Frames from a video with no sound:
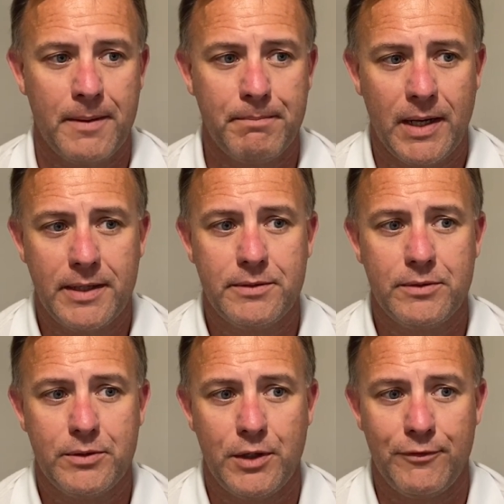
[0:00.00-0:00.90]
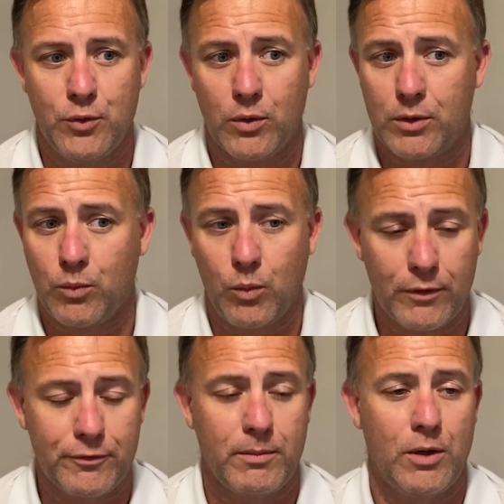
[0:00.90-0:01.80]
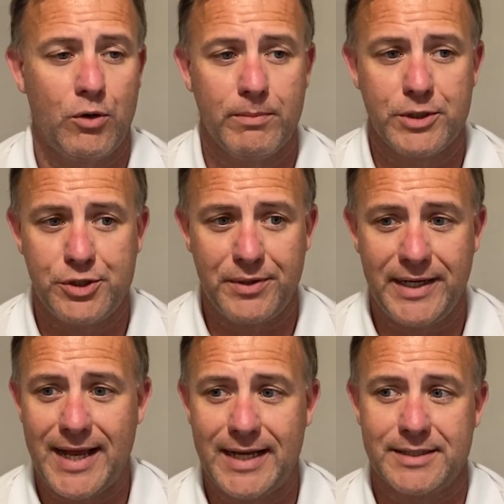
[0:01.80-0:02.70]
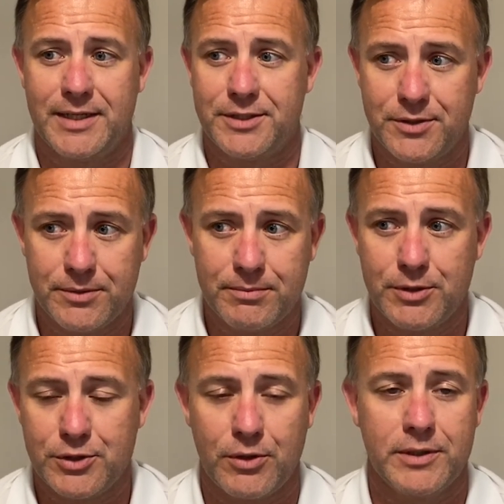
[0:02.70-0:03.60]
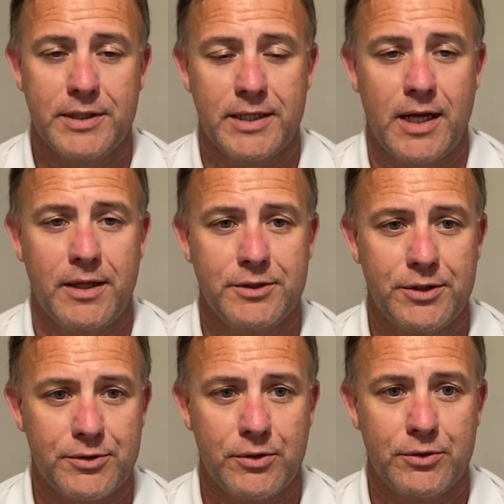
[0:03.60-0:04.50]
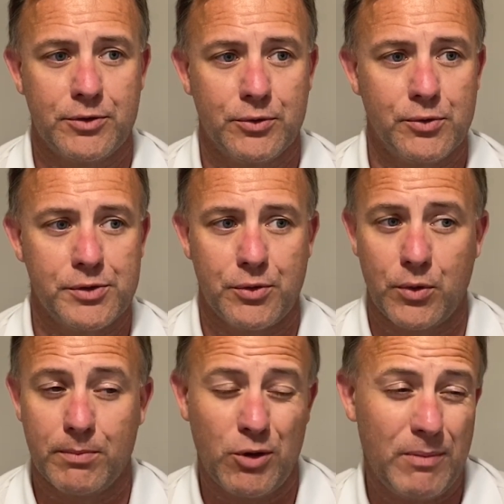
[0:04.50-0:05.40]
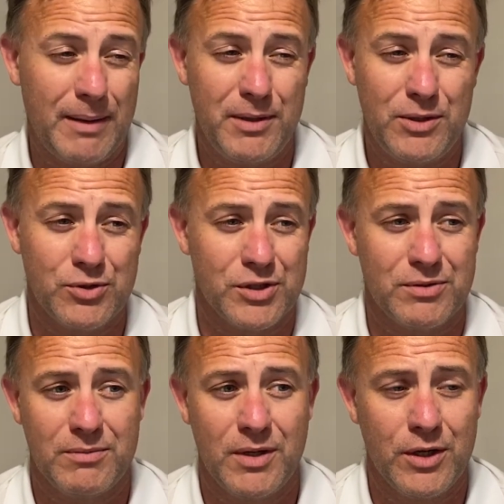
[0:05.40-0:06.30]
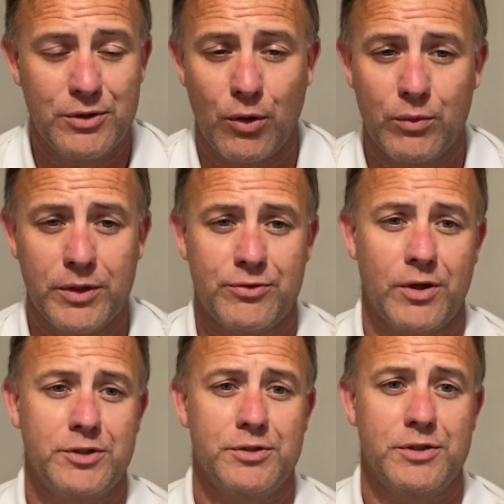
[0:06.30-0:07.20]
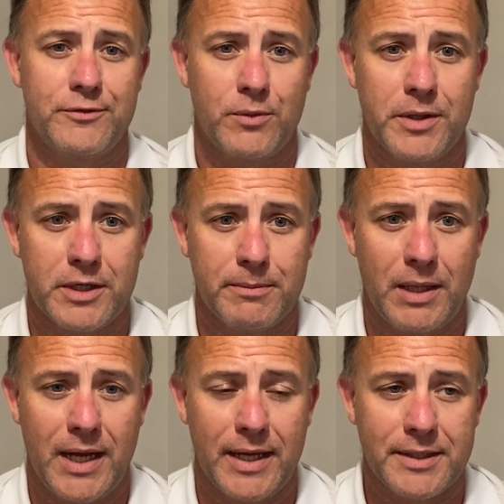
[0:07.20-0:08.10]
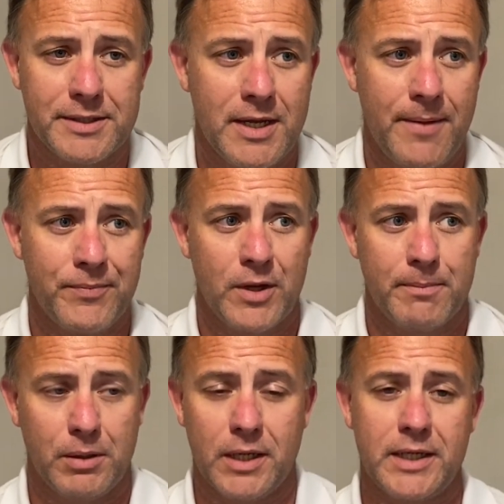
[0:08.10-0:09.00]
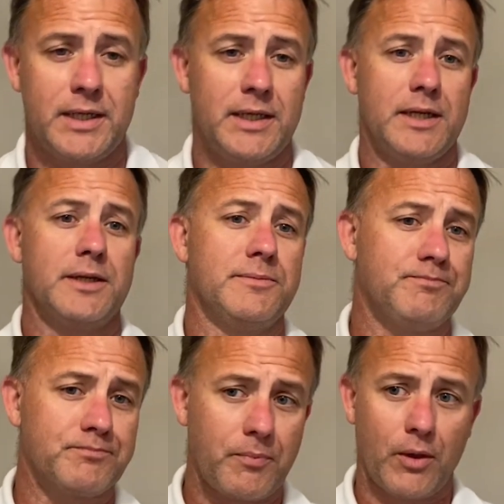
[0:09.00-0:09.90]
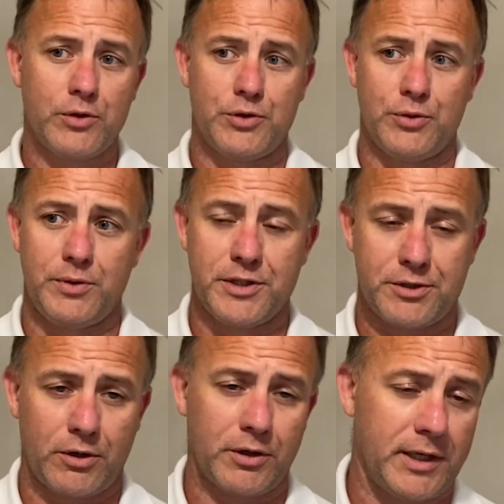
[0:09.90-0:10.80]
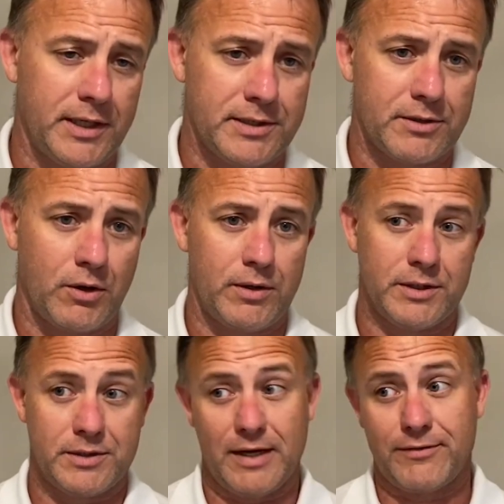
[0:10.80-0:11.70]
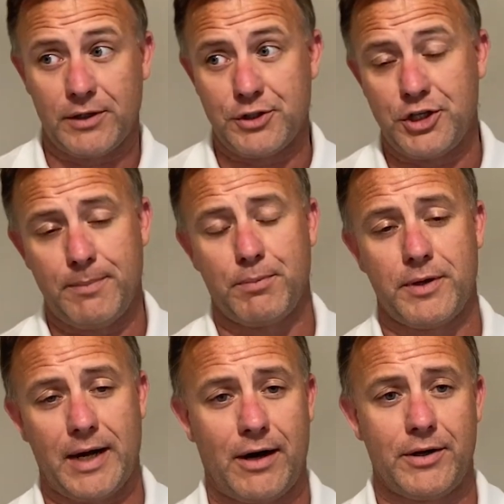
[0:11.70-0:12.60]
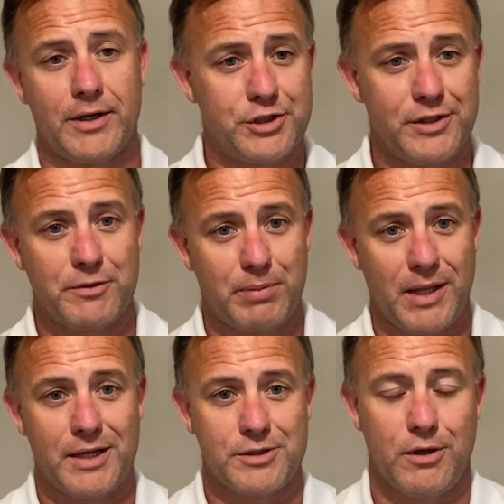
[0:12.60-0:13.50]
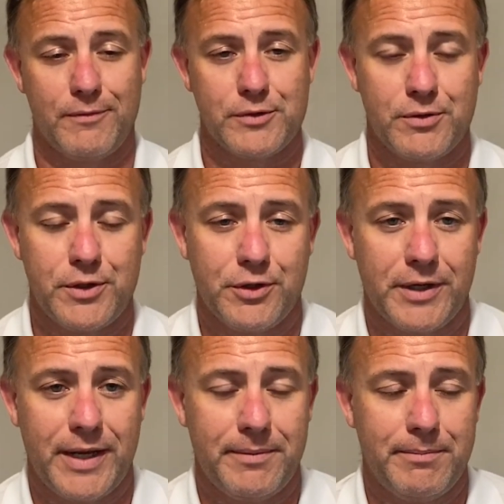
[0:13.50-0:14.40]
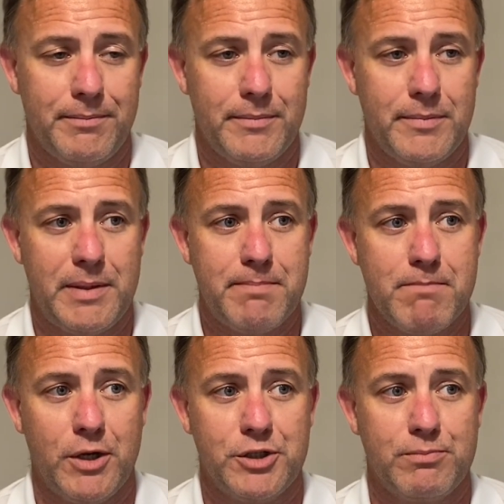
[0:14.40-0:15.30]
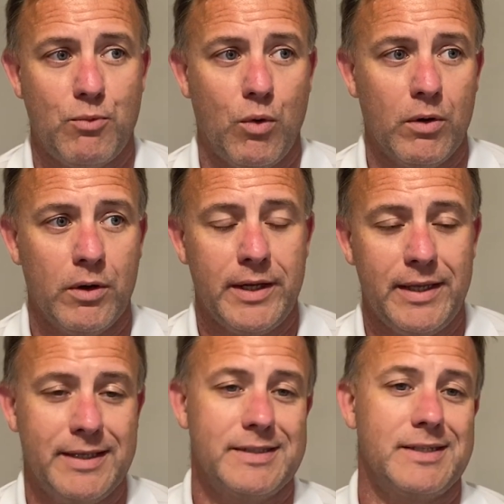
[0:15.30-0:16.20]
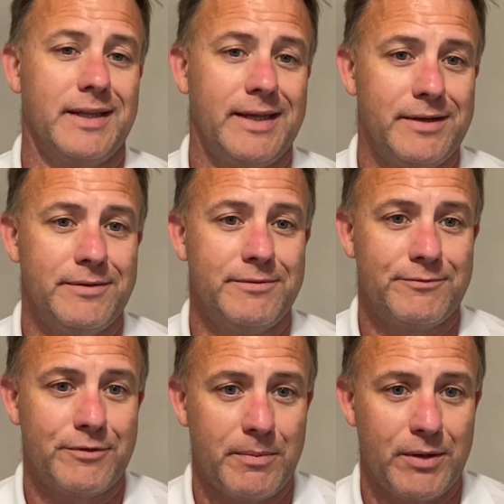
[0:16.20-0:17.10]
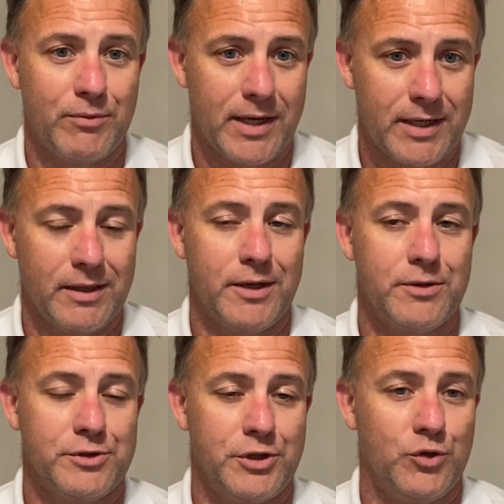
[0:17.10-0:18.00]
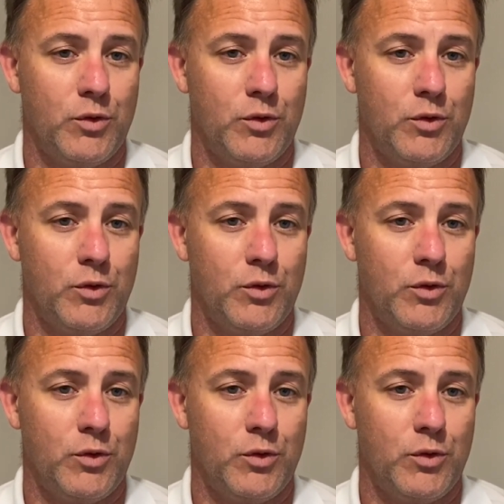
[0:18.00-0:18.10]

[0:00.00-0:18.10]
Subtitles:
But if you want to work from home, but you need access to certain technology or certain tools, or maybe you just don't really trust yourself to run the compliance, plugging in to these turnkeys is definitely cheaper than hiring a chief compliance officer, and you're going to be much more insulated from the regulators than you